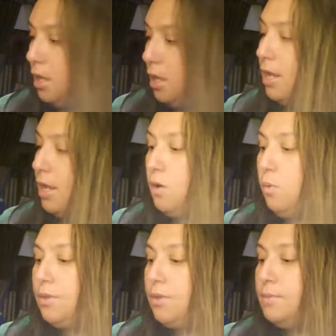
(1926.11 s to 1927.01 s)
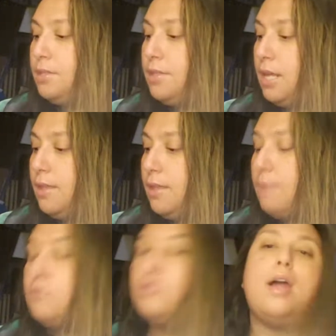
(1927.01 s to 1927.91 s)
And I don't want them to think that I'm
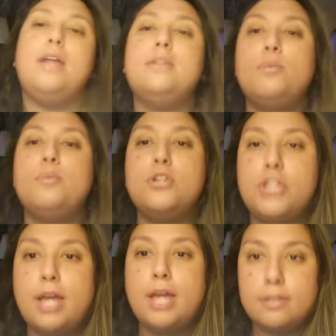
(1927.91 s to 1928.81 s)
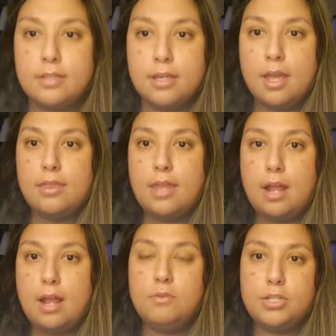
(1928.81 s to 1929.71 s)
trying to project that
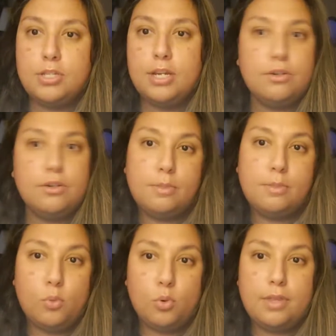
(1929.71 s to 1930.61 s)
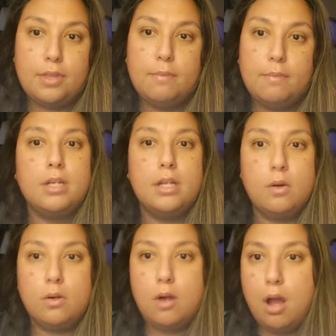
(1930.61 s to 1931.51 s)
I'm just here to support them,
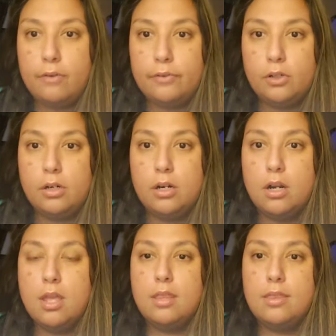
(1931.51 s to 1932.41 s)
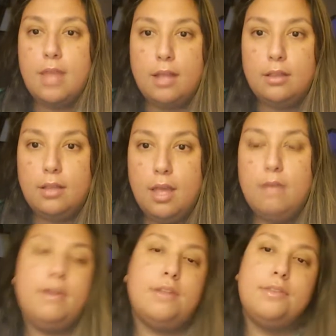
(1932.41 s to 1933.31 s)
and offer that love
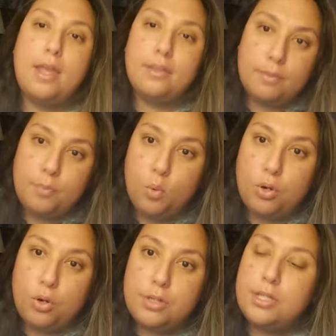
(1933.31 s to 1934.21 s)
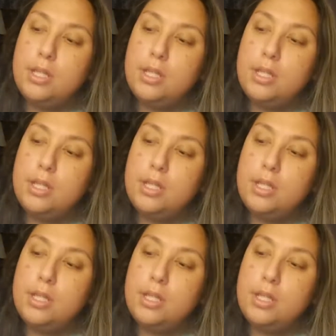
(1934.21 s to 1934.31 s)
and that support.